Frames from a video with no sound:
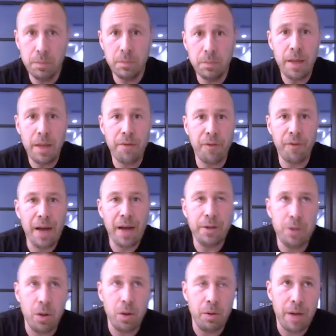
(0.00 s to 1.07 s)
If I
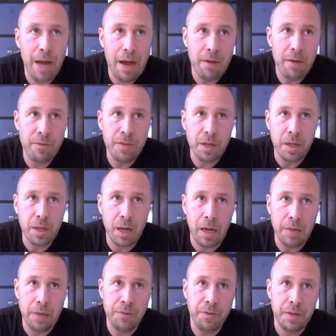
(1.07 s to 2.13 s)
don't have the
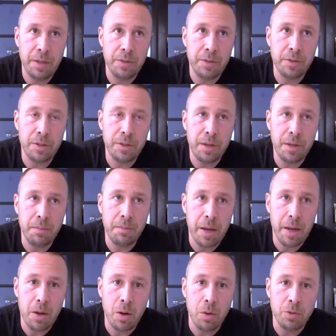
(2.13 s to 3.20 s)
confidence in my
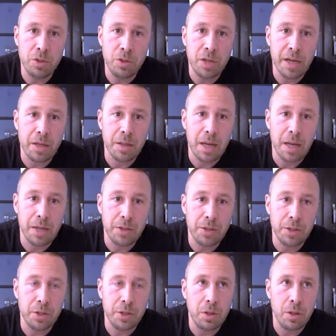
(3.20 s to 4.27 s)
own
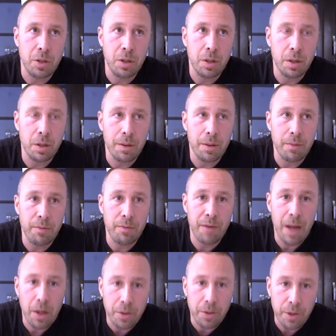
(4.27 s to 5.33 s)
psychological
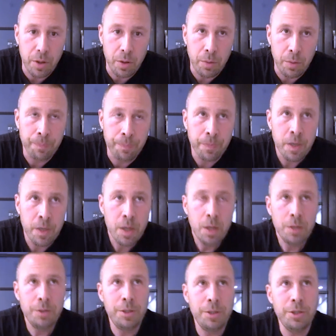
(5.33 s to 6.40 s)
value
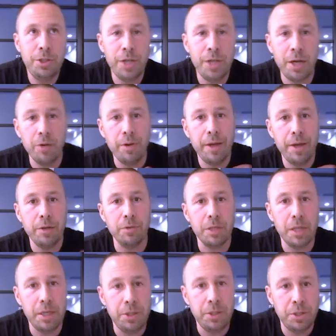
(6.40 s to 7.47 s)
to generate a
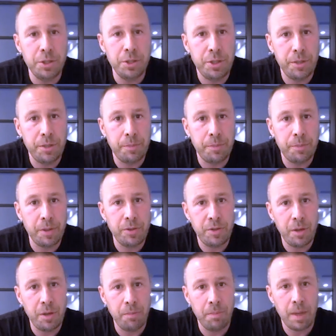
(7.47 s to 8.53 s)
relationship with
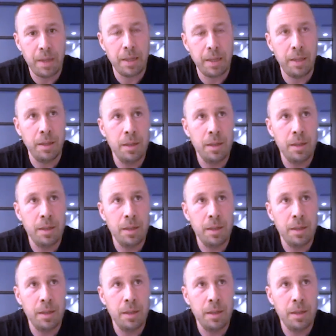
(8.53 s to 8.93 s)
somebody